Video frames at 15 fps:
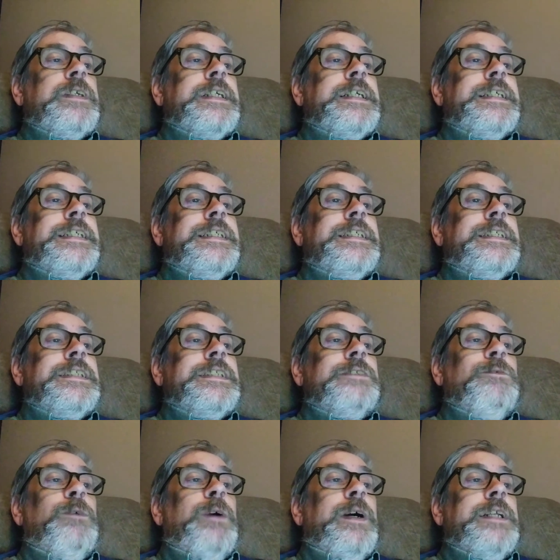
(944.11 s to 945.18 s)
is
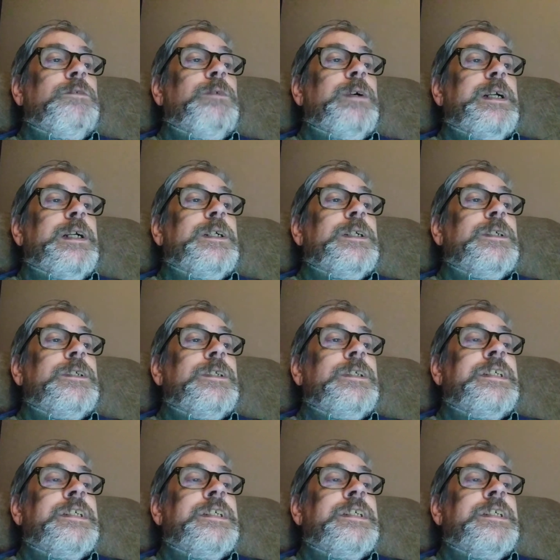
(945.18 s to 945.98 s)
one where